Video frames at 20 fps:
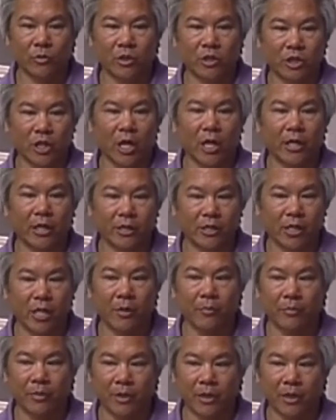a Chinese
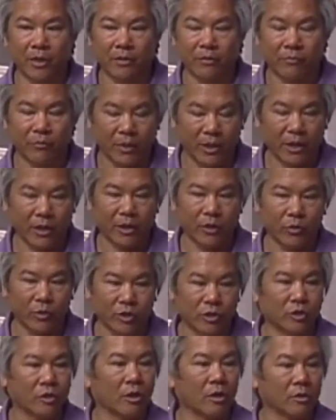company, meaning
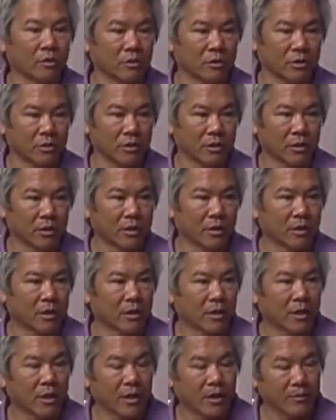US dollars,
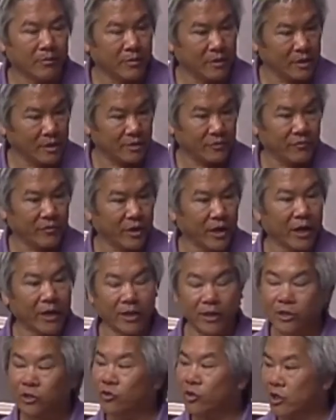um, these
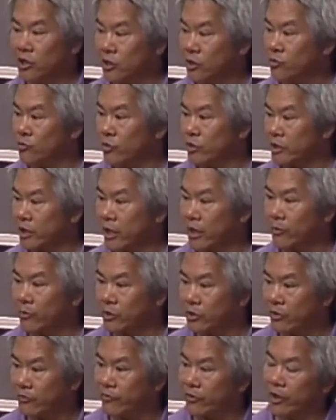VIE structures were set up,
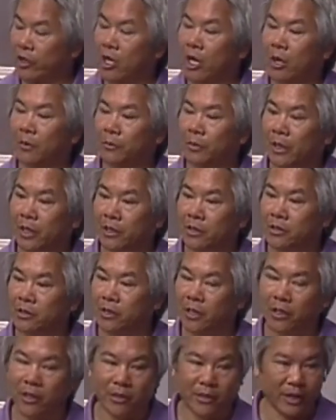which are very complex,
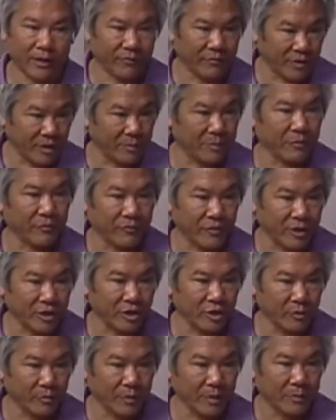take very
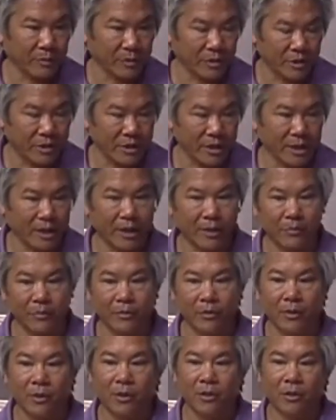professional people to set up.
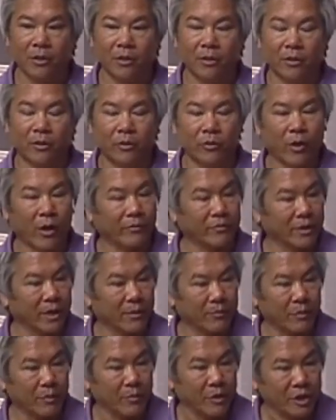You have to
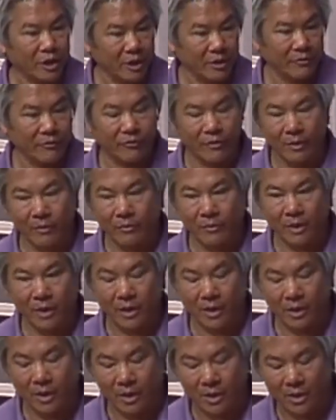get permission from
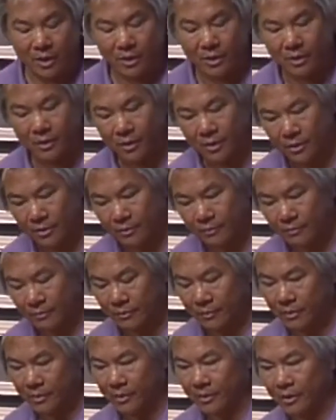the, uh, uh,
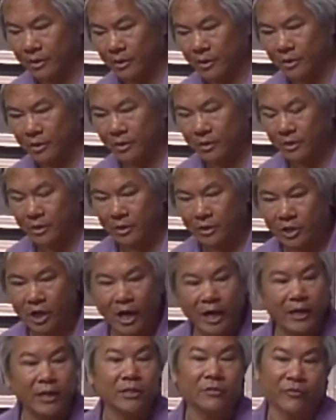the, the,
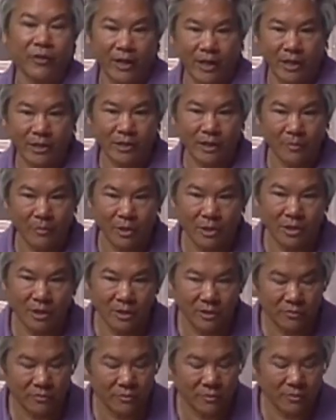Chinese Finance
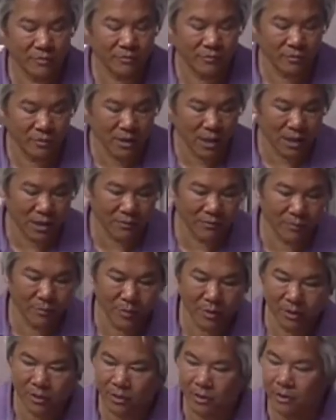Commission, for, for lack of a
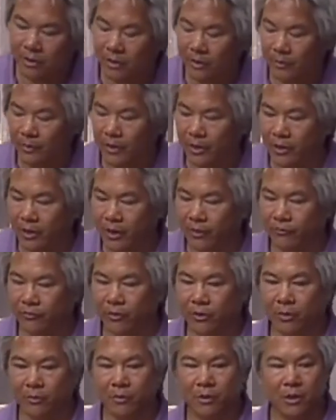better, a better name for
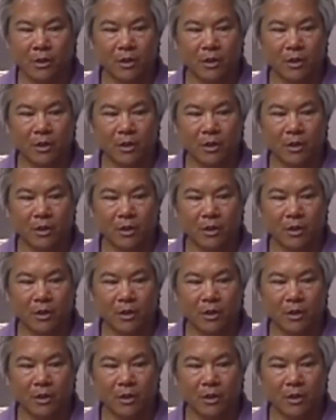them,